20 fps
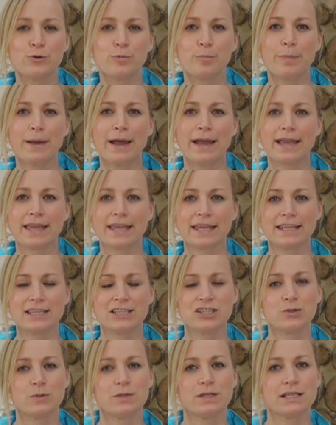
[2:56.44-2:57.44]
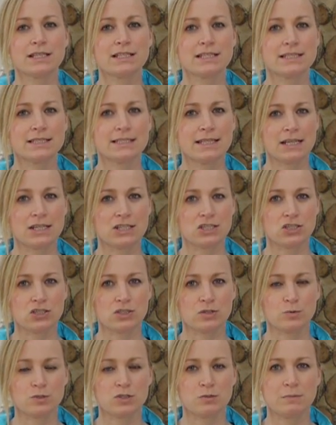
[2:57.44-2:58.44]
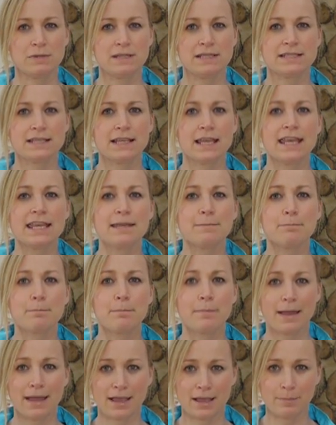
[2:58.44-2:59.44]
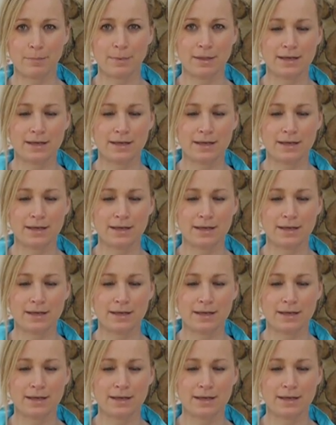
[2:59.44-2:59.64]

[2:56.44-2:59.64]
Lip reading: your back into an extension, which means a back